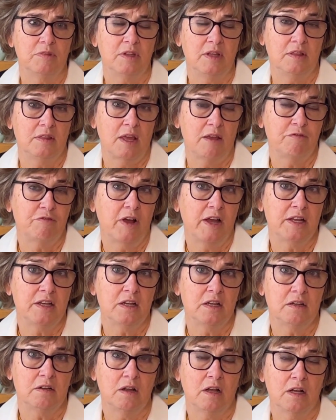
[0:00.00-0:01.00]
They find
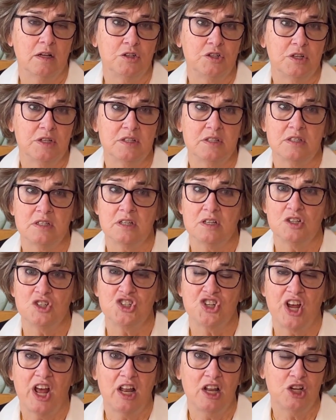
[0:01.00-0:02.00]
it just
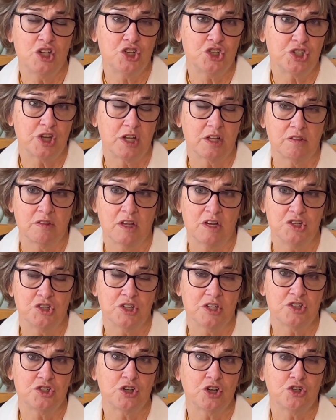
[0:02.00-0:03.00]
challenging. They
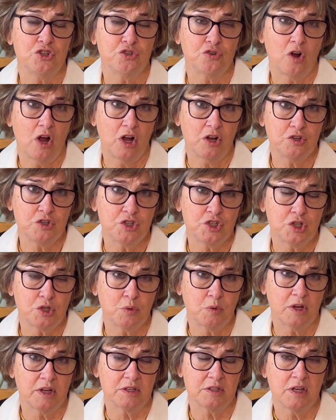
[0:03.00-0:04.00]
just are drawn to
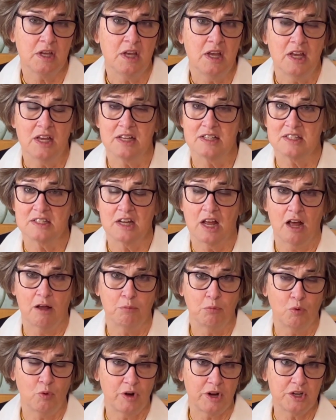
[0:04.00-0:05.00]
it. It's not
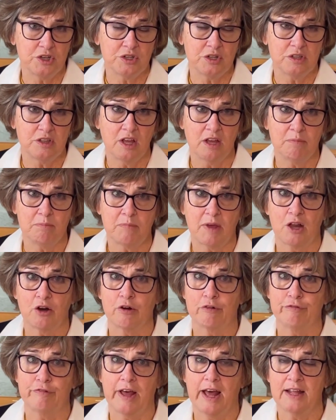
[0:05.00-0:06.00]
boring to them. Matter
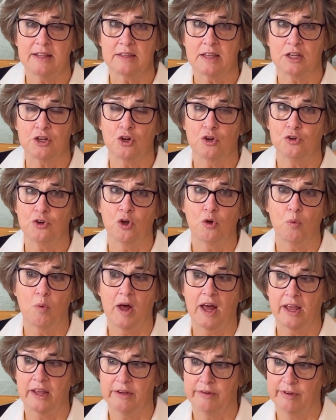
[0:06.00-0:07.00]
of fact, they don't know
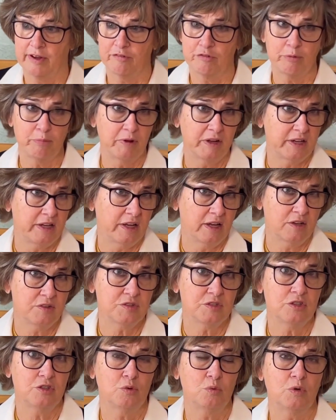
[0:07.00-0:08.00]
why everybody
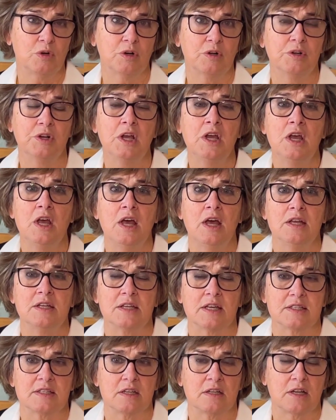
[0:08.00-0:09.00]
else in the world
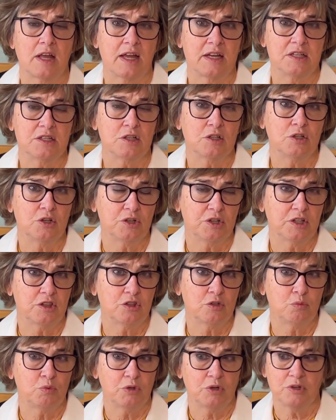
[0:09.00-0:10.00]
doesn't like to look at
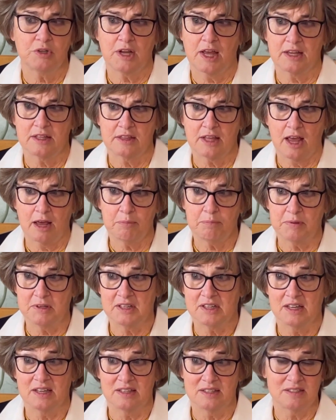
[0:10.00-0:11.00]
the world like that,
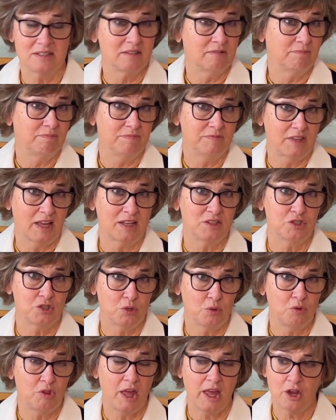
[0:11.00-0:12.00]
because that's
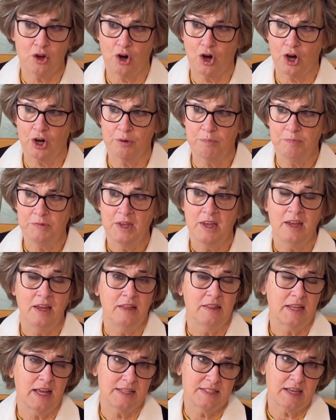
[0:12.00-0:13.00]
who they are.
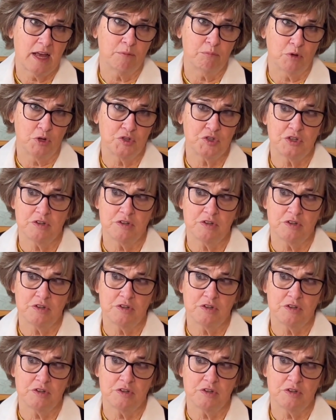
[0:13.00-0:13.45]
That's how most